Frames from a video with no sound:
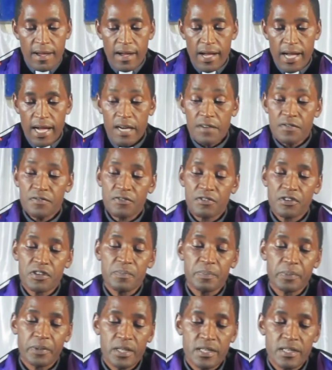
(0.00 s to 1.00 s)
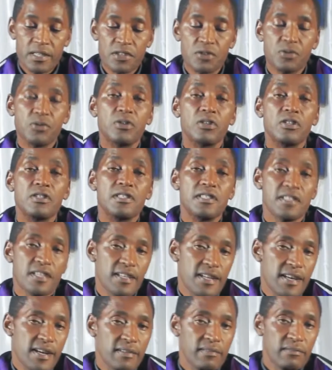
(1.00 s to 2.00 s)
I have three points to
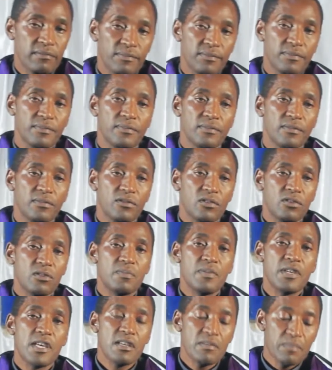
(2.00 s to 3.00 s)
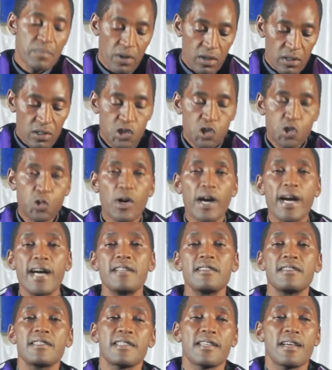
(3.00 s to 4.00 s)
consider to be able to
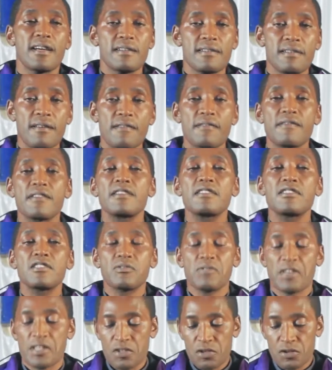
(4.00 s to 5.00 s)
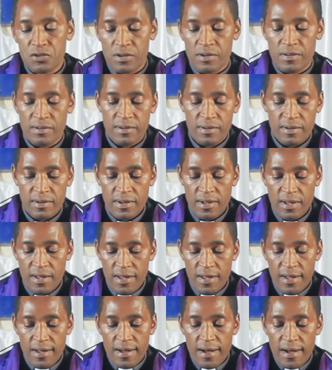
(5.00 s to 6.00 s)
answer this question.
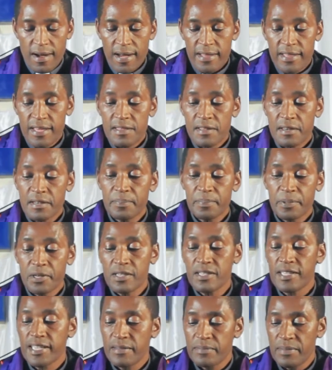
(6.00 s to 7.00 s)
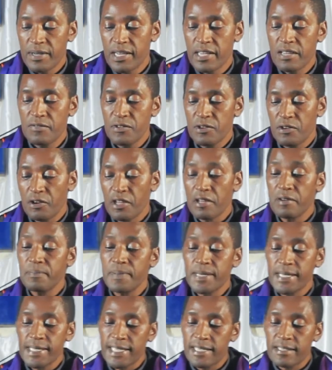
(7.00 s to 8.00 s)
And the three points I believe will
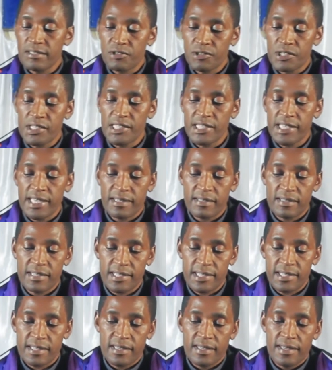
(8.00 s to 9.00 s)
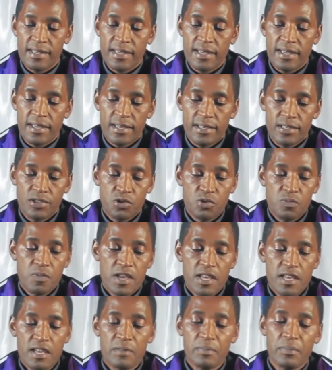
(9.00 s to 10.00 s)
help us as Christians to
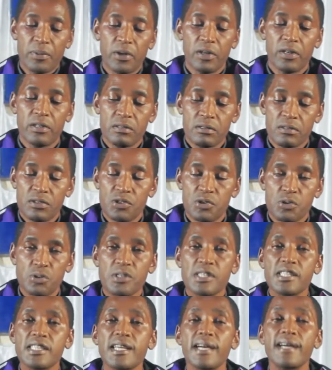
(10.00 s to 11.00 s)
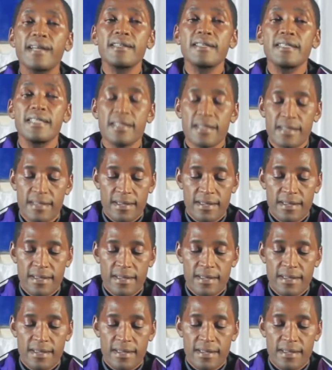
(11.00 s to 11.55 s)
be able to stand